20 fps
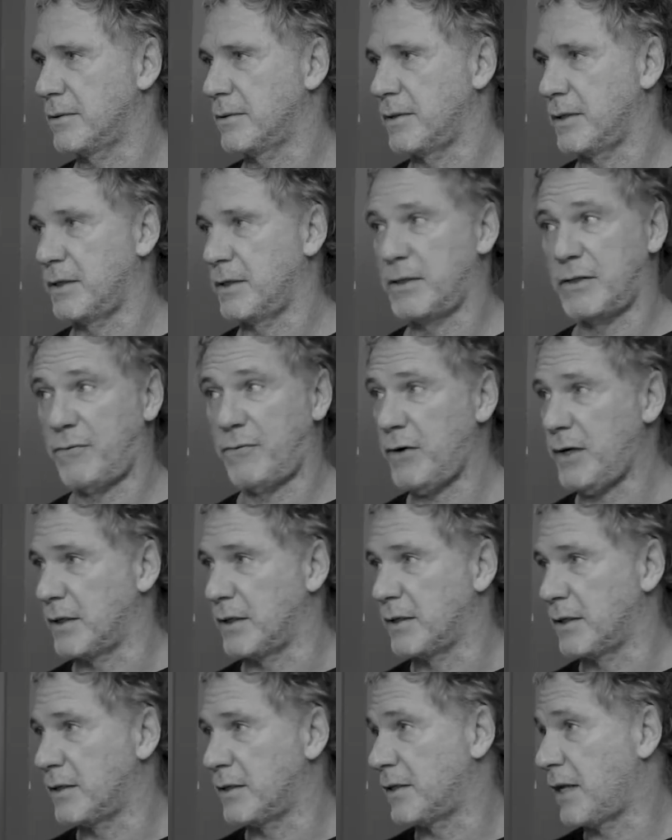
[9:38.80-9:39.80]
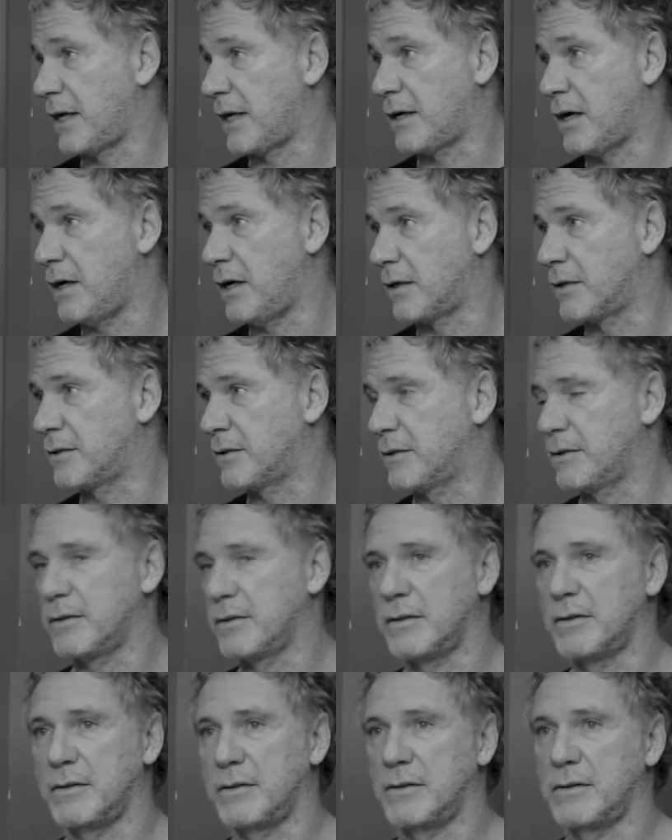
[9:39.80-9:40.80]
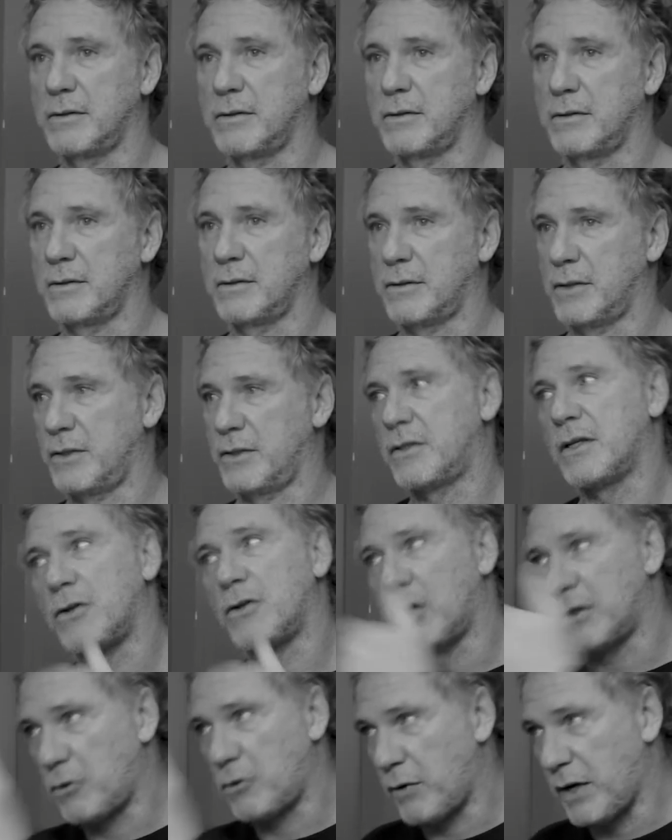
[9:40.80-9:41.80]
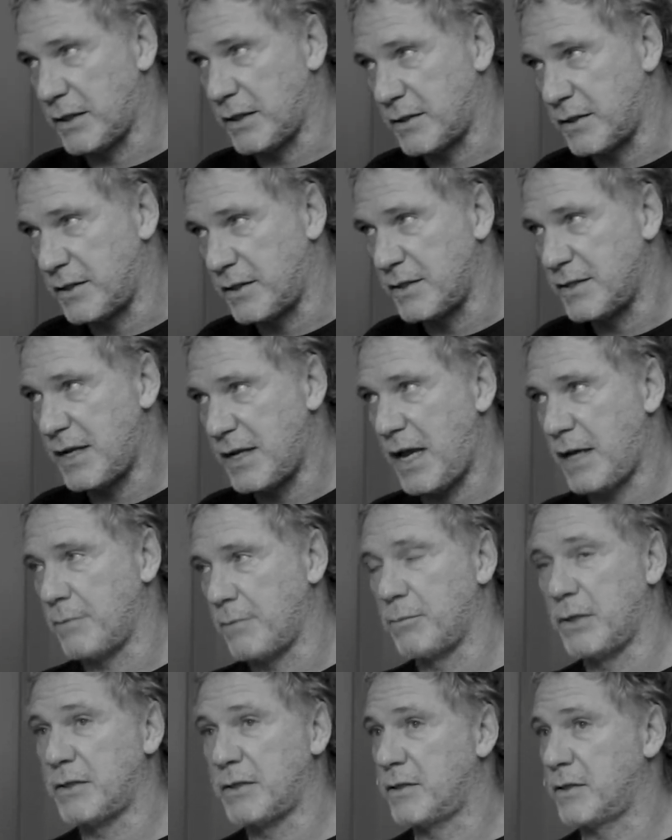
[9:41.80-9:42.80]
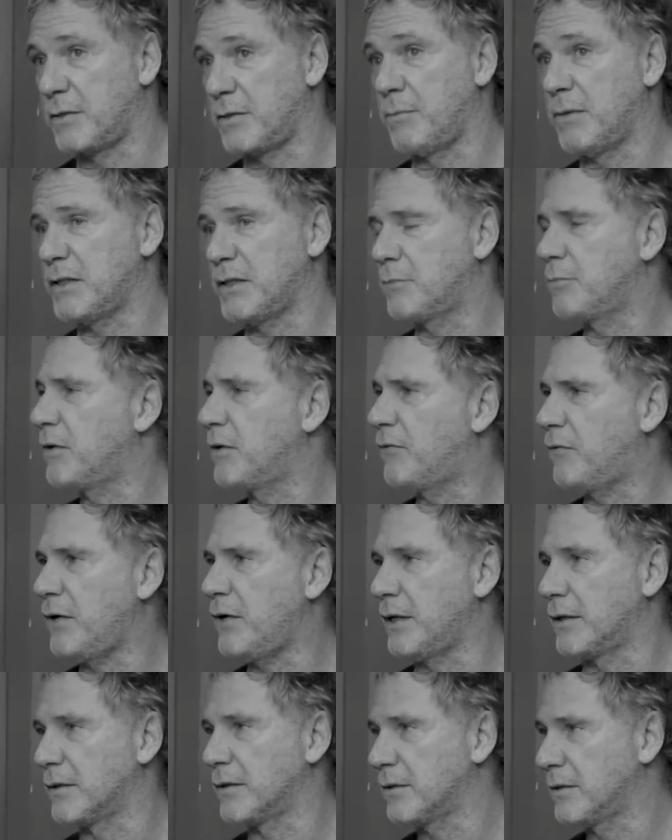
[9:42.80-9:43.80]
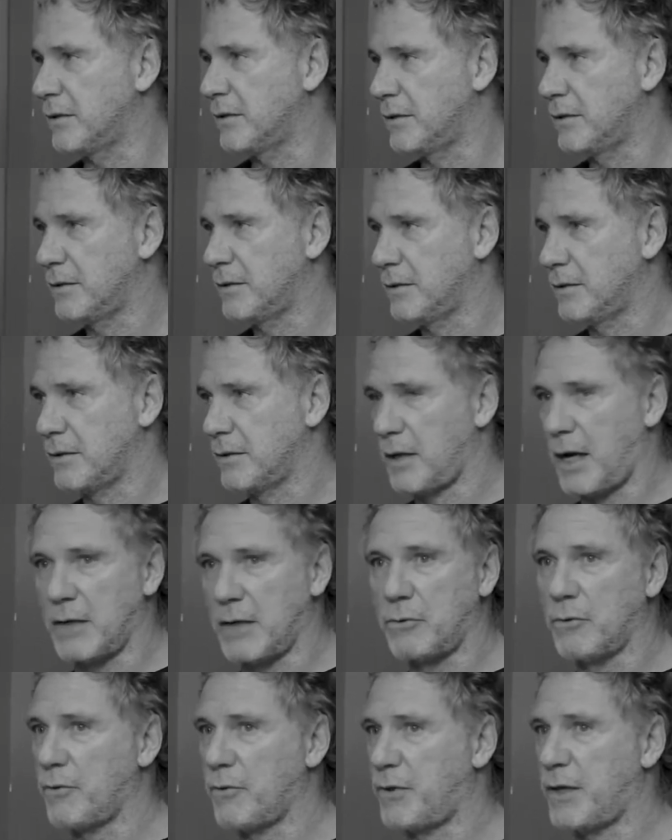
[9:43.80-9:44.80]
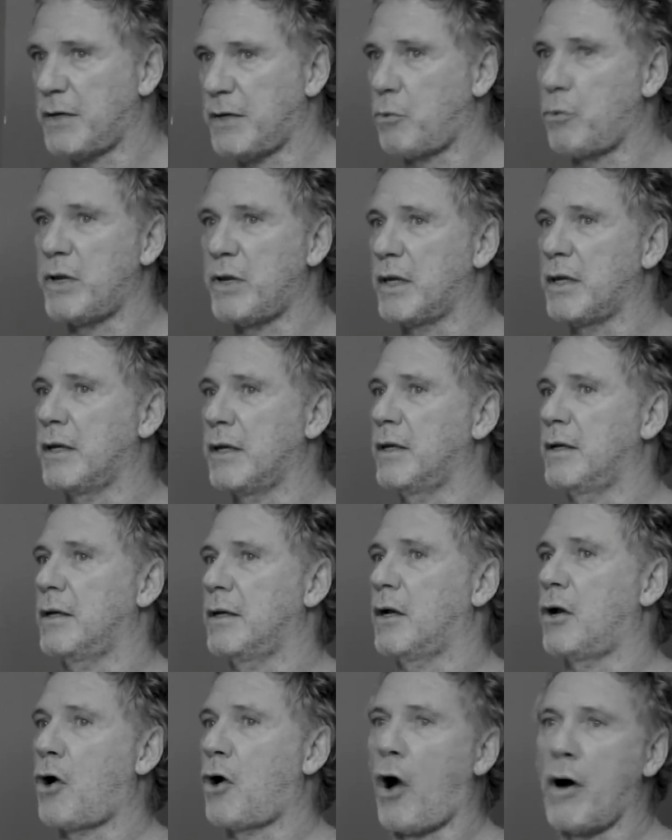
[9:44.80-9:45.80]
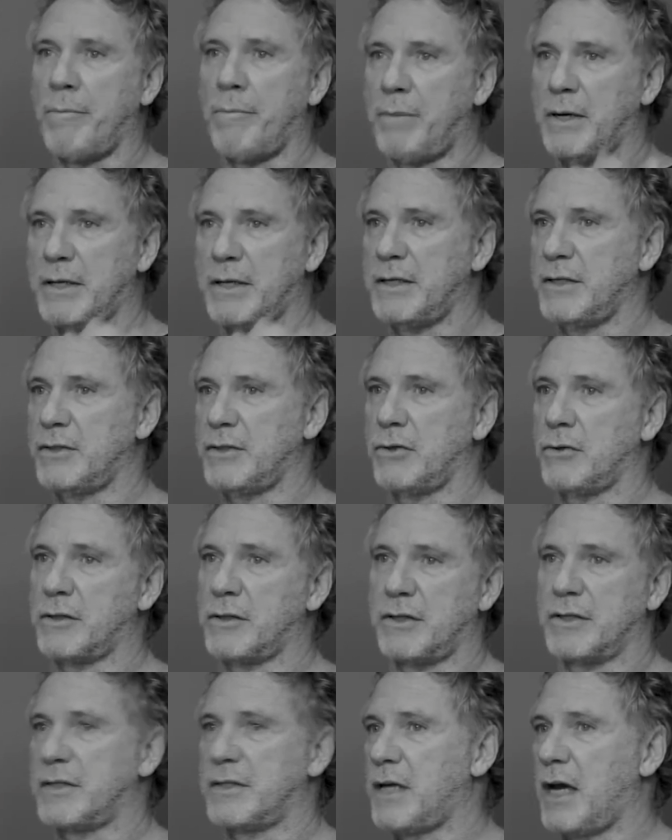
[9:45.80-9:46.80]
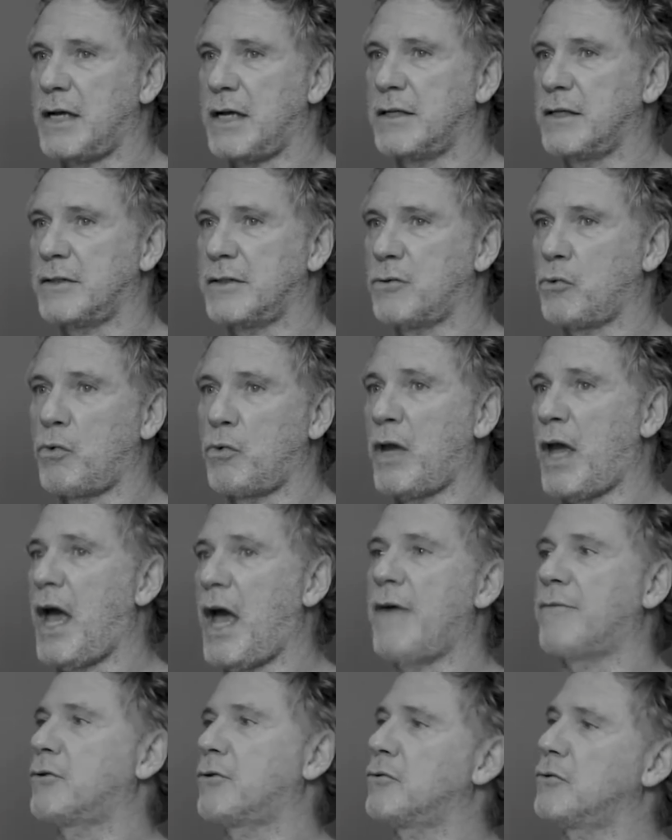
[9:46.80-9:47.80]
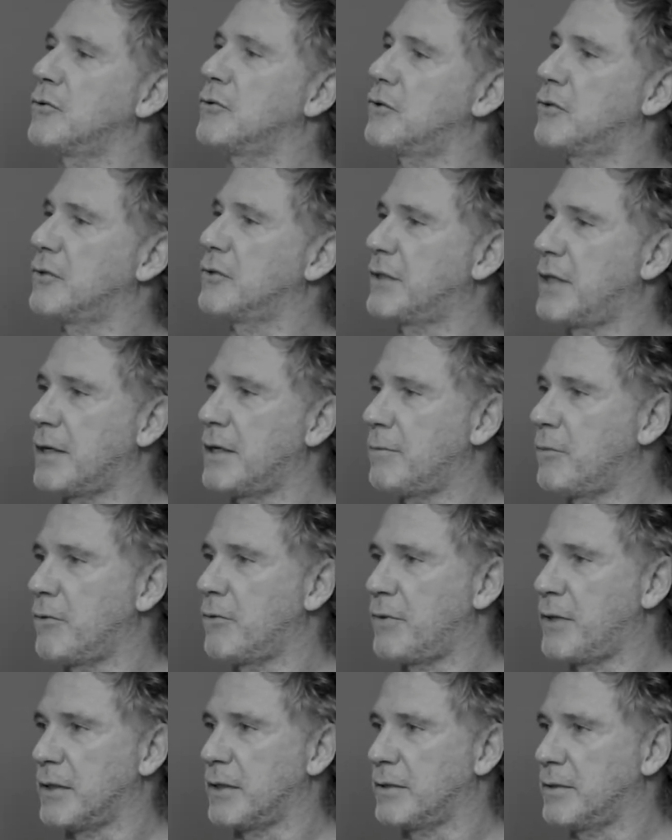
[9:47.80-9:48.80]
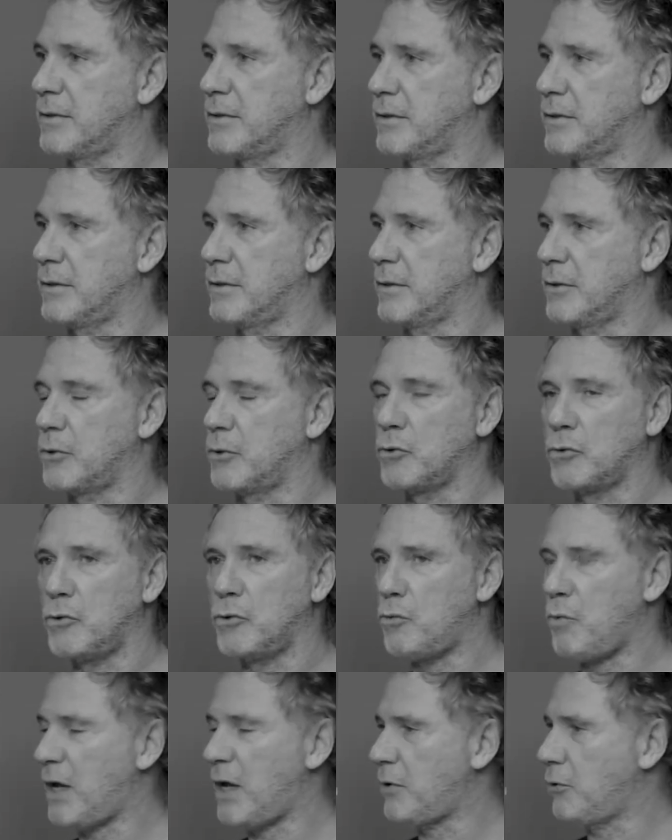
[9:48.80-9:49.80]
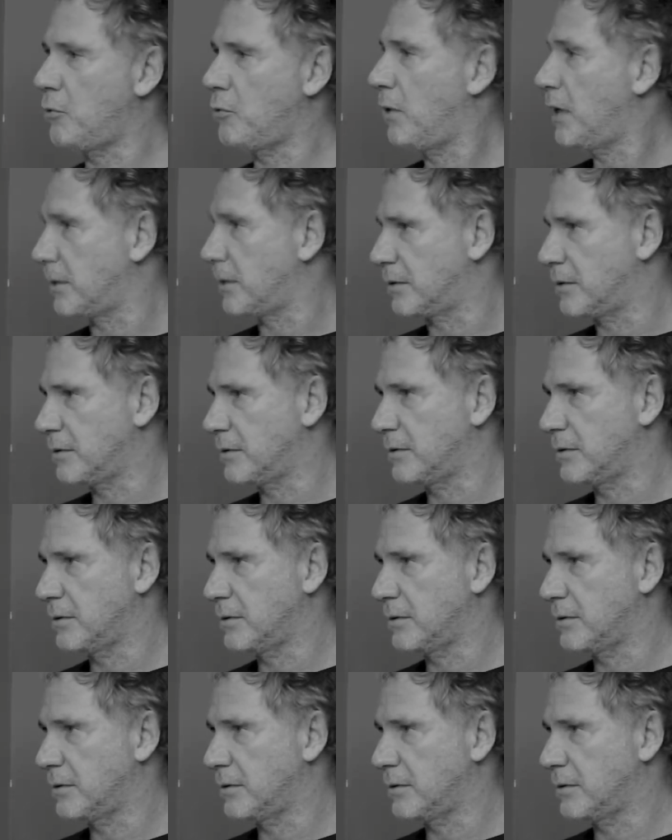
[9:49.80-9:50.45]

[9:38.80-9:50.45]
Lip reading: It's free. It's like art. Mm-hmm. It's another way. It's a design, but it must be free. I don't think companies or designers, we have to do sustainable things. You do what you want.